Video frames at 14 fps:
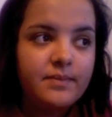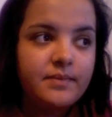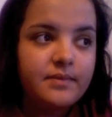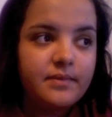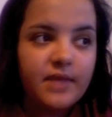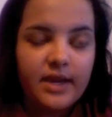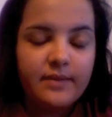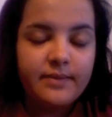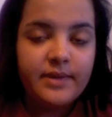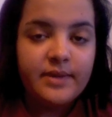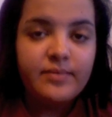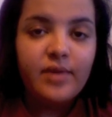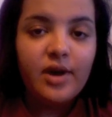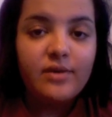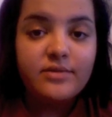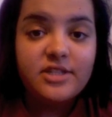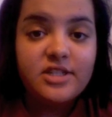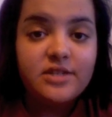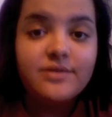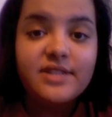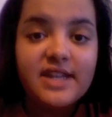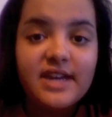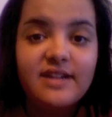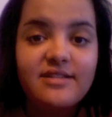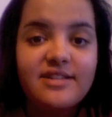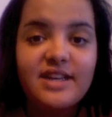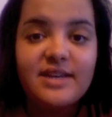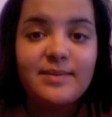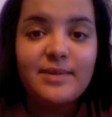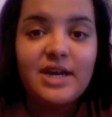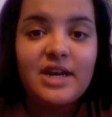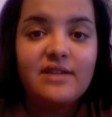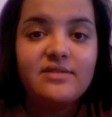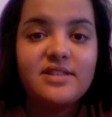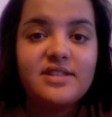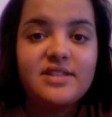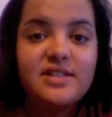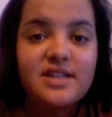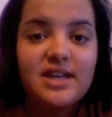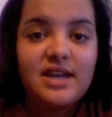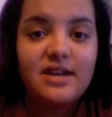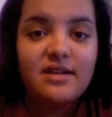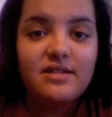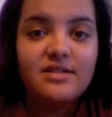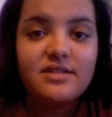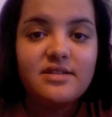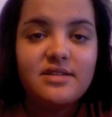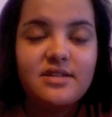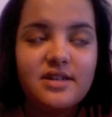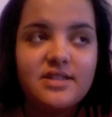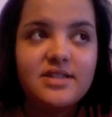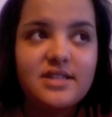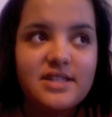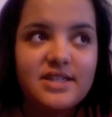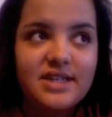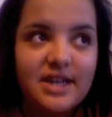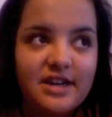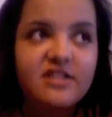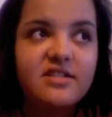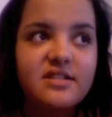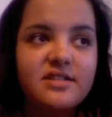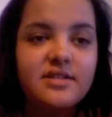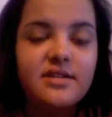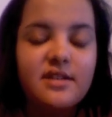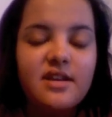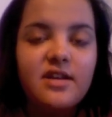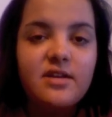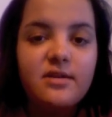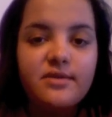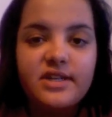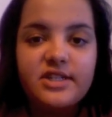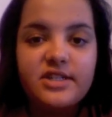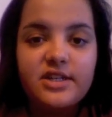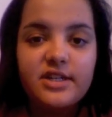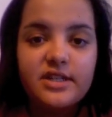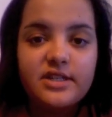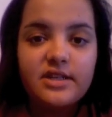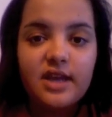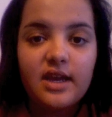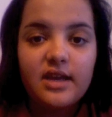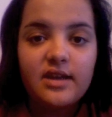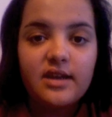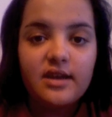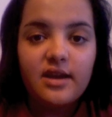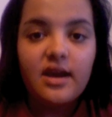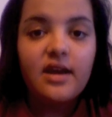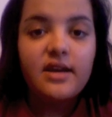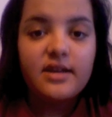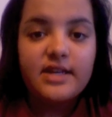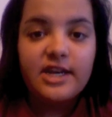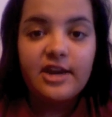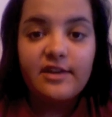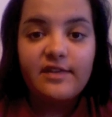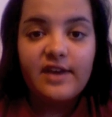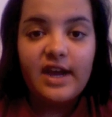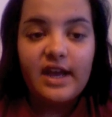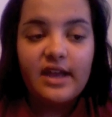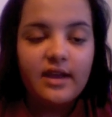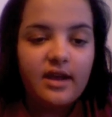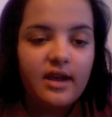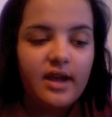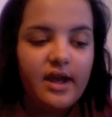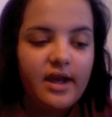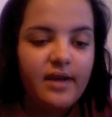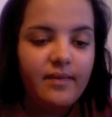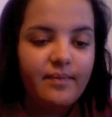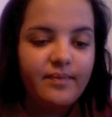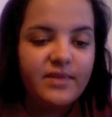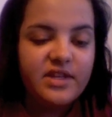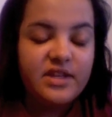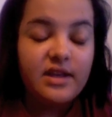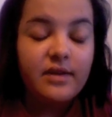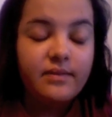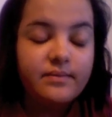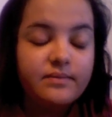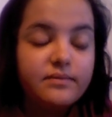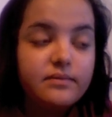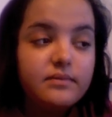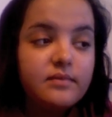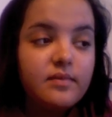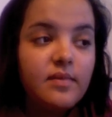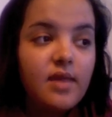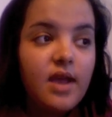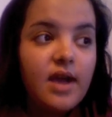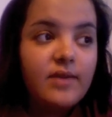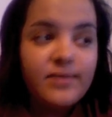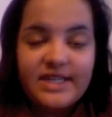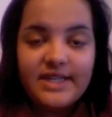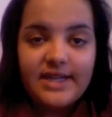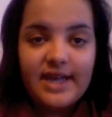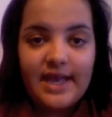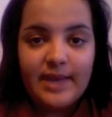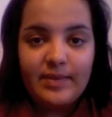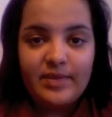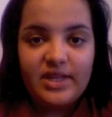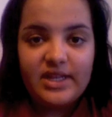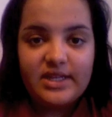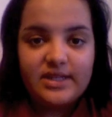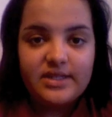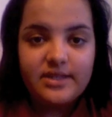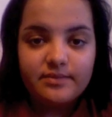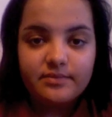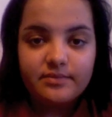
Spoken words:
Like, my mom was too scared to take me down the stairs, which is, like, terrifying. So I went in an ambulance.